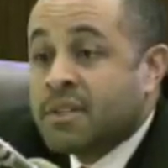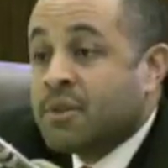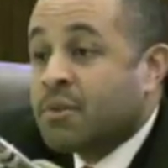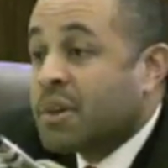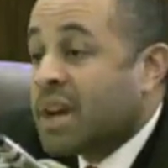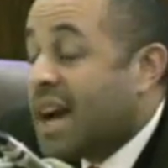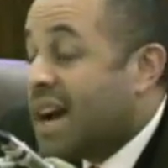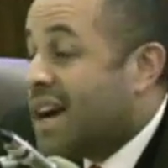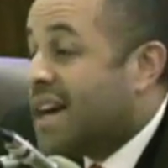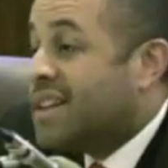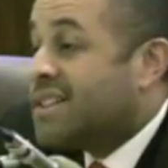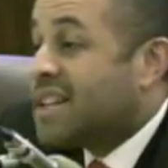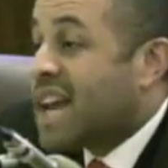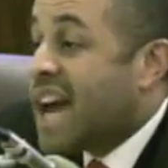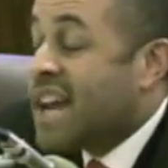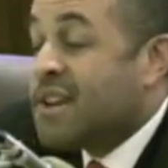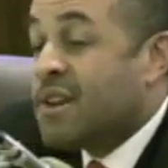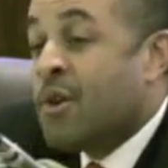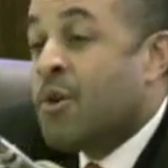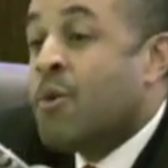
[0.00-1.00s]
So guys,
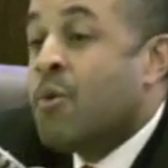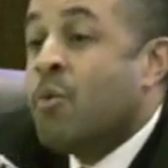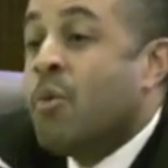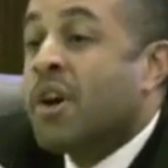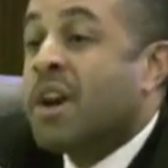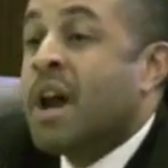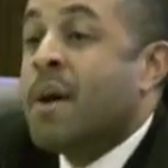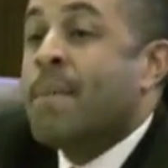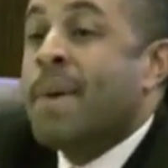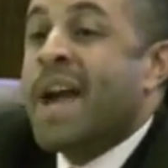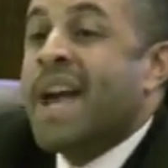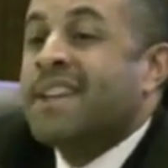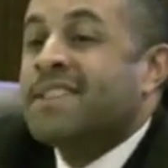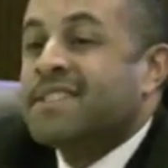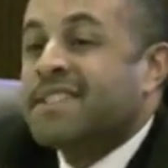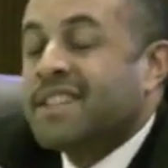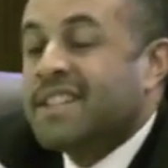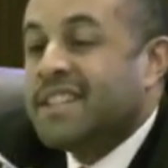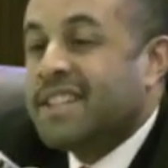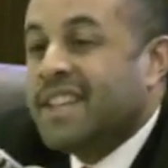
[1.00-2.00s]
I know what I'm
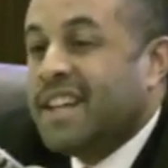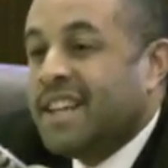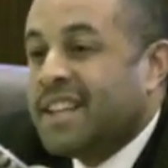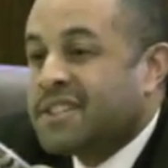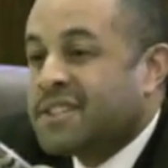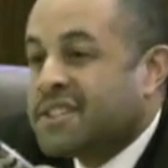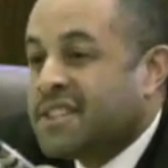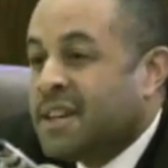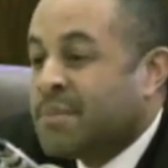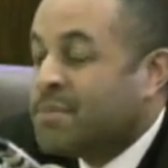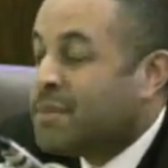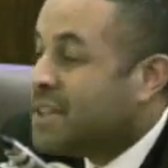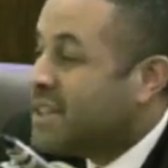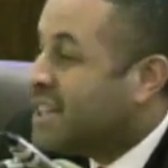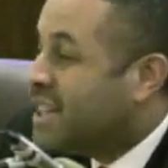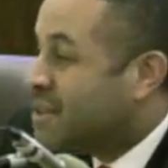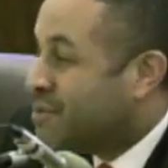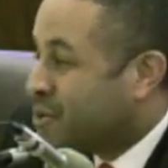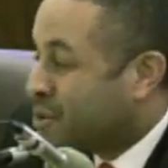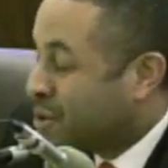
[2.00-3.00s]
asking is
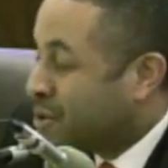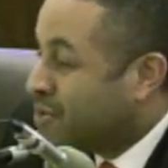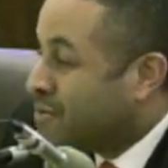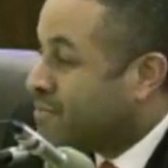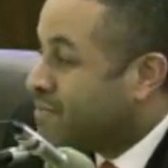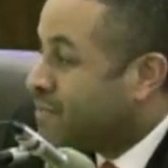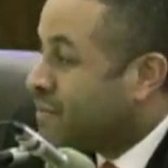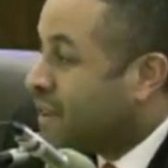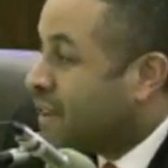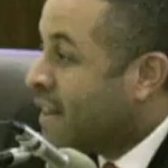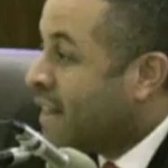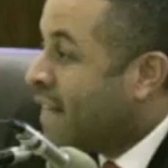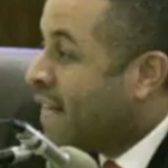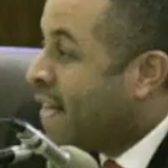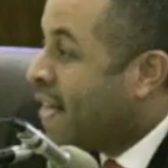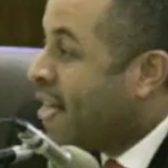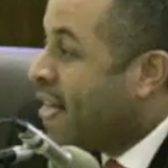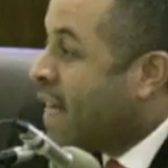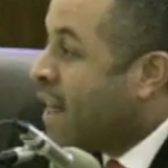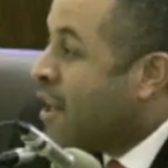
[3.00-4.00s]
something different,
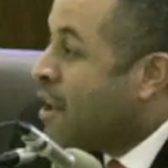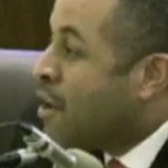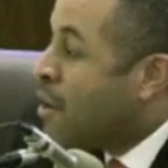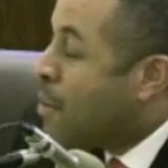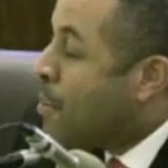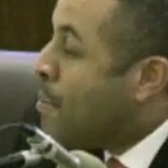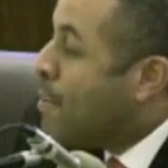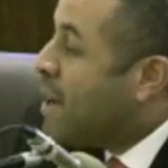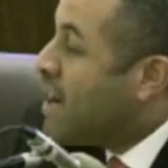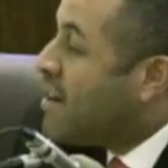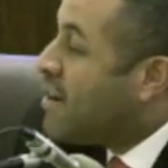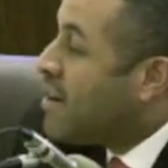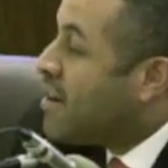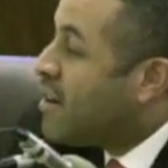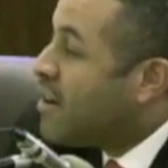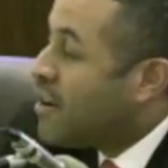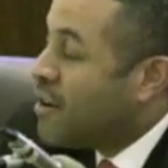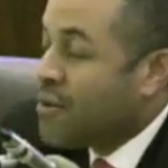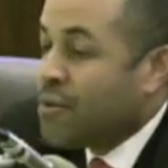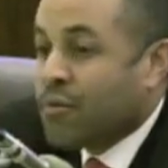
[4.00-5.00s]

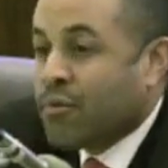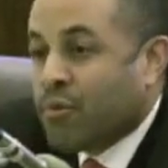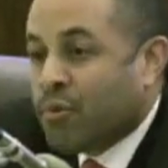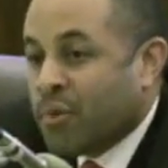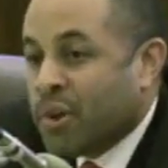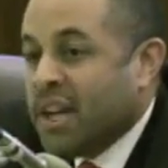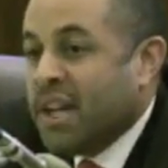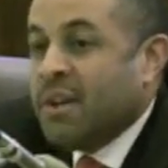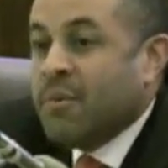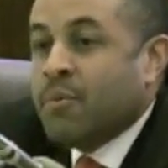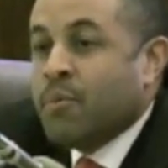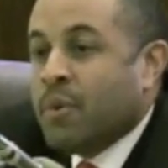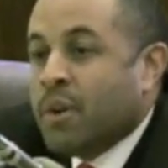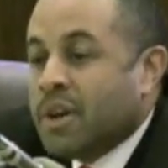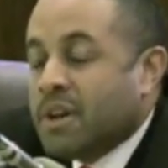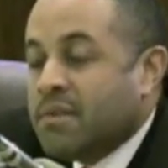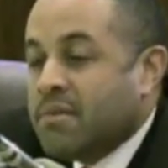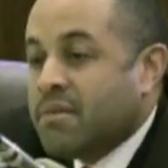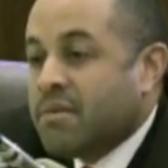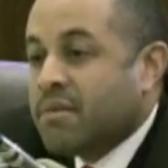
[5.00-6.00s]
but read
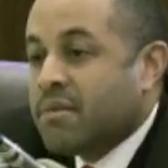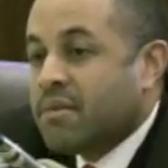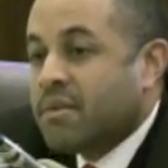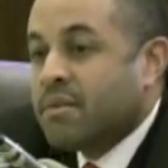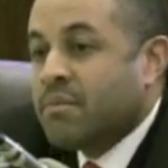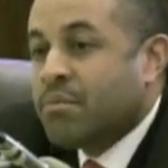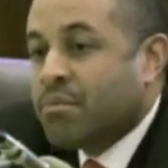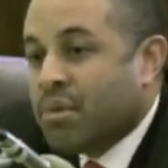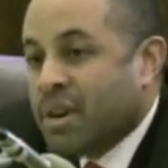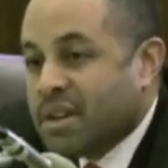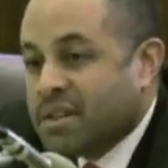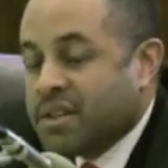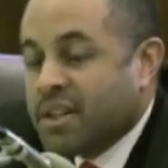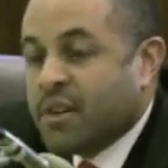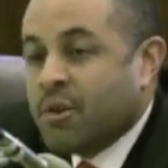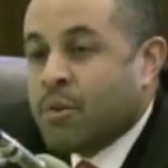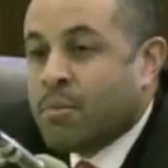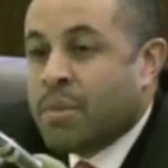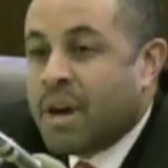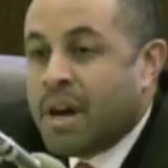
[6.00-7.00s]
what
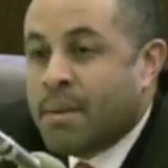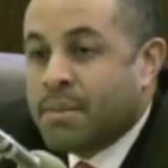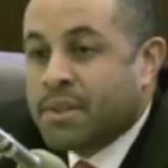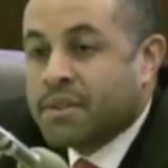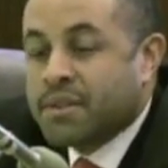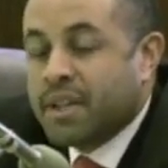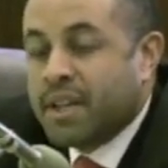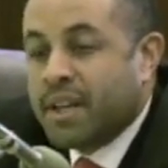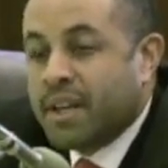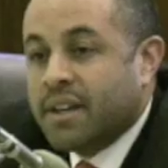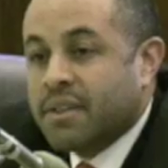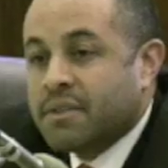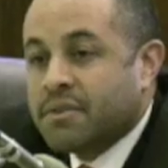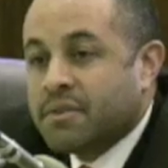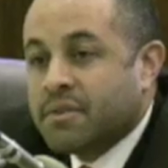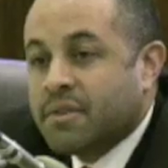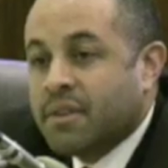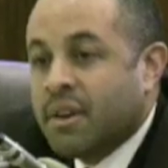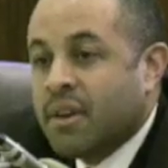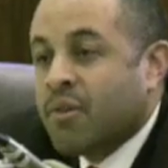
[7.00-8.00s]
President Obama says.
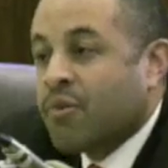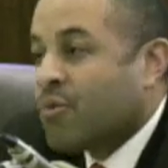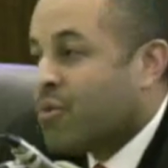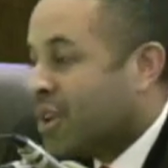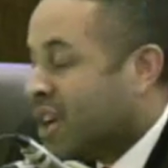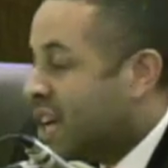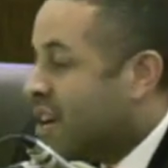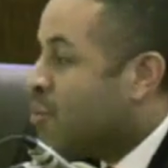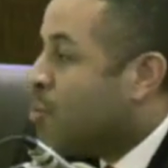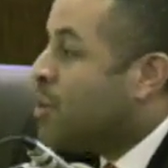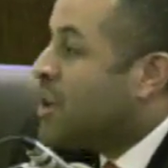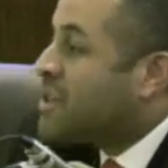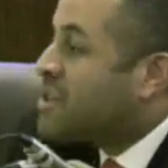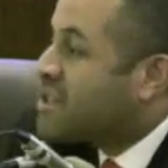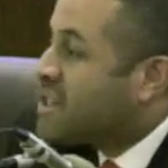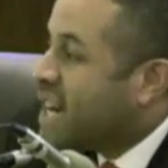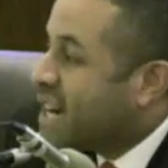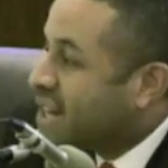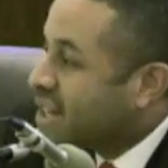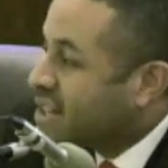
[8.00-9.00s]
Read what
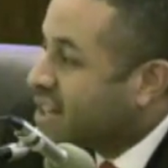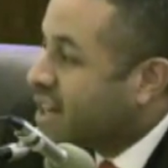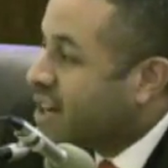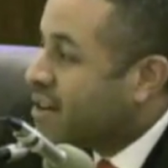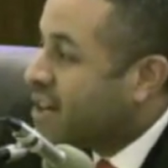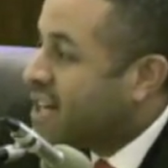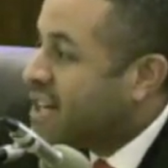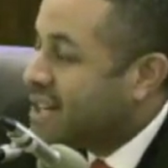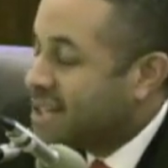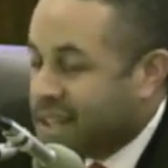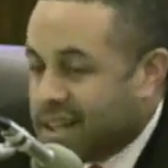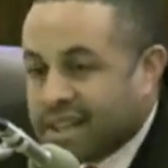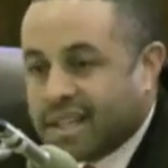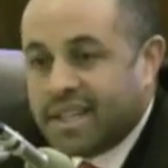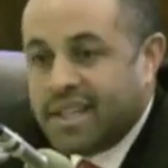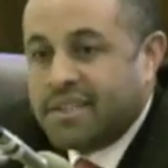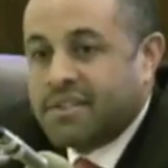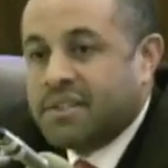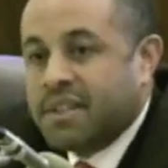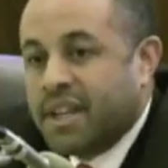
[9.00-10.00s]
Secretary
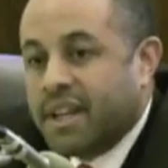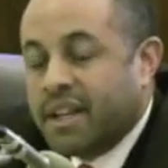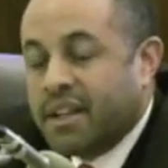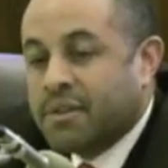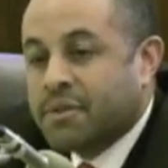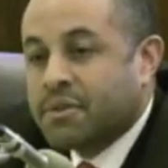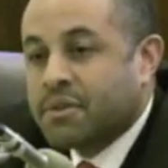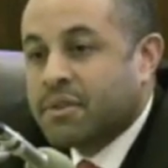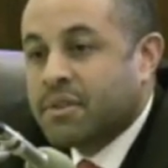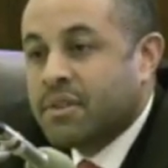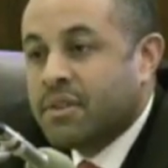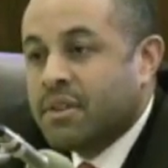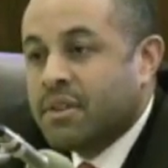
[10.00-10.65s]
Duncan says.